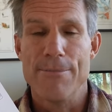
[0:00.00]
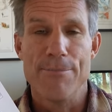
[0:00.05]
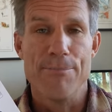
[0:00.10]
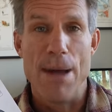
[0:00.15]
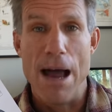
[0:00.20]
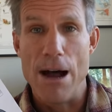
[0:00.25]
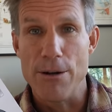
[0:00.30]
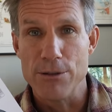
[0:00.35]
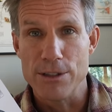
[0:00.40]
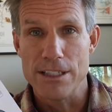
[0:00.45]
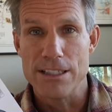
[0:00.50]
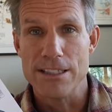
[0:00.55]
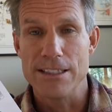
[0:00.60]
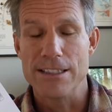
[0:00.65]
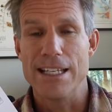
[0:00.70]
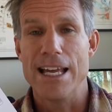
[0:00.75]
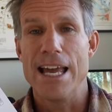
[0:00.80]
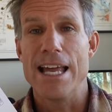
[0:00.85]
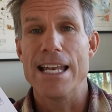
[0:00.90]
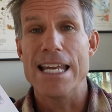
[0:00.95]

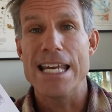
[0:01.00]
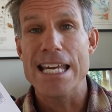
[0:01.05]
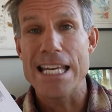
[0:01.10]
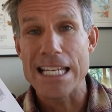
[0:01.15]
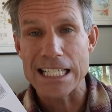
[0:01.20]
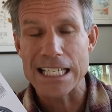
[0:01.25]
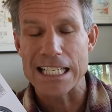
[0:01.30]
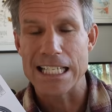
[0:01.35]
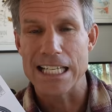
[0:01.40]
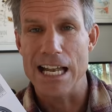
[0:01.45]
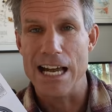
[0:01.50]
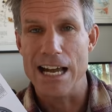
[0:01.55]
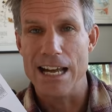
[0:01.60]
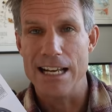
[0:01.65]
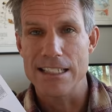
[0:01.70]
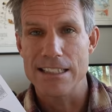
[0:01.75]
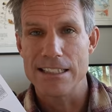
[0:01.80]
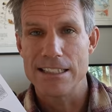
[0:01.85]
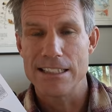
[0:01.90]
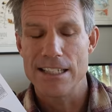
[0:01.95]
mountains and
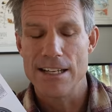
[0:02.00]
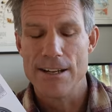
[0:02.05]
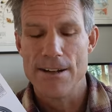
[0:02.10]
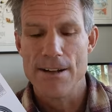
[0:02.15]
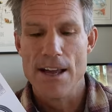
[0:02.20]
inclines.